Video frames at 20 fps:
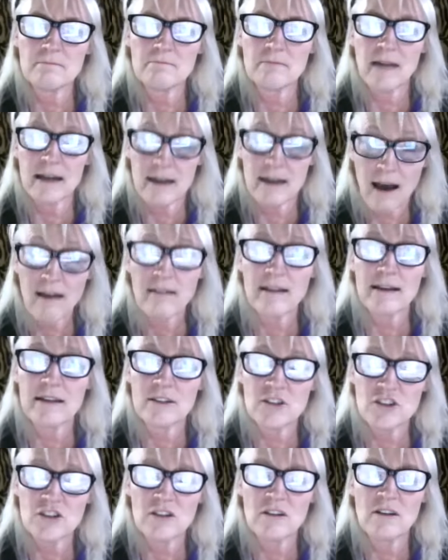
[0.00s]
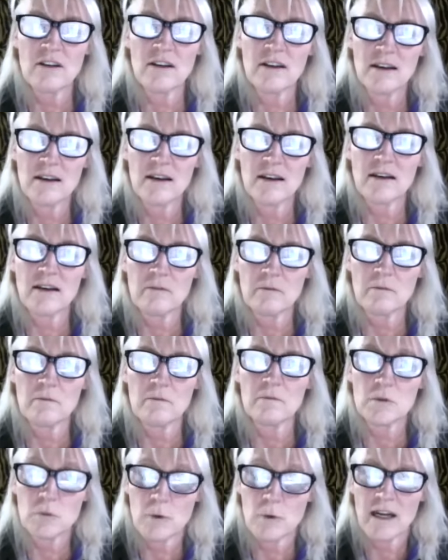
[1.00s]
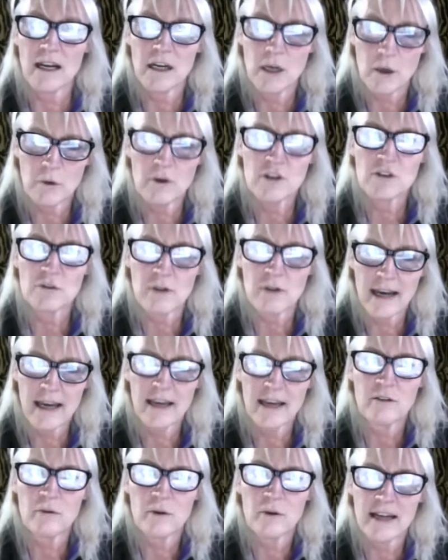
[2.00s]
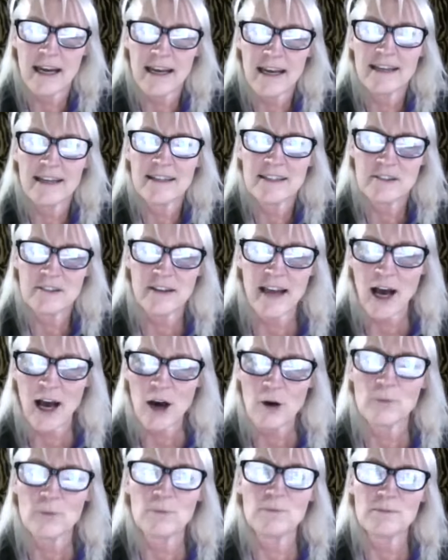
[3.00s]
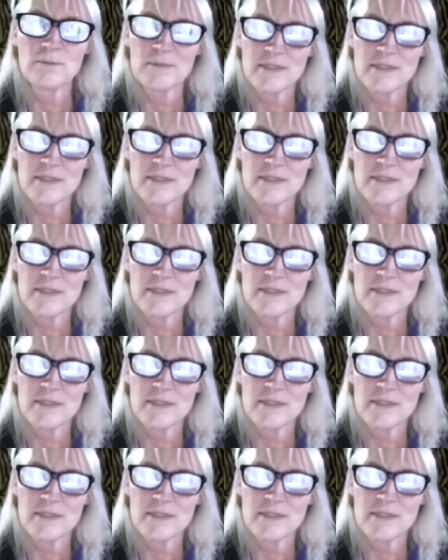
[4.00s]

knowledge and what I know is right and what I can do to help.